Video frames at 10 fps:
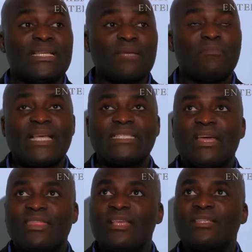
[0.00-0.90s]
sometimes
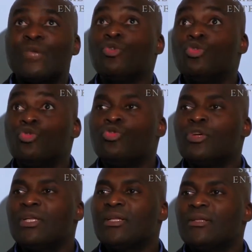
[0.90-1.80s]
there are things that you do,
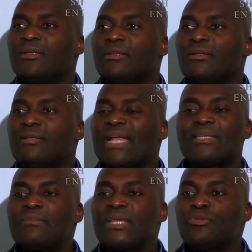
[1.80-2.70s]

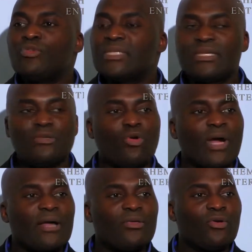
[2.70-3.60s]
that sometimes you see
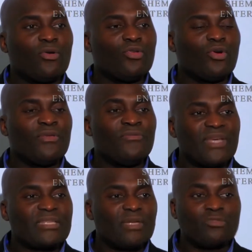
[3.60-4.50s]
your
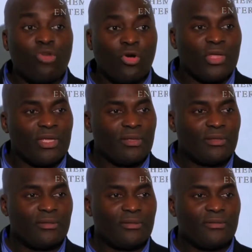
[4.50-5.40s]
investment going,
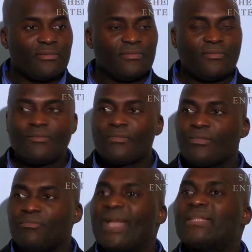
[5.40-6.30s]

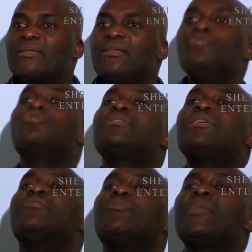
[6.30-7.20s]
but you're
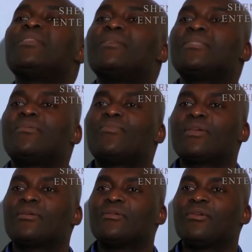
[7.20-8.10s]
still repeating the same
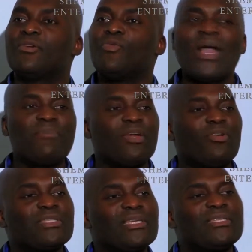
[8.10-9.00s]
thing. Why?
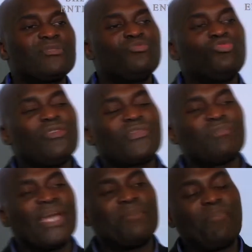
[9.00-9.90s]
Because it's
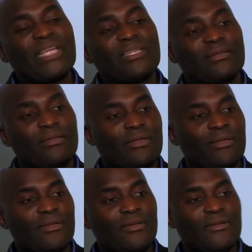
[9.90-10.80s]
driven by the passion.
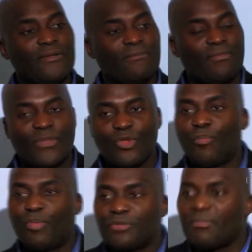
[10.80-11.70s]

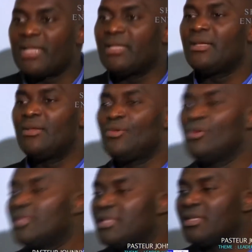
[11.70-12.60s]
You put money, you don't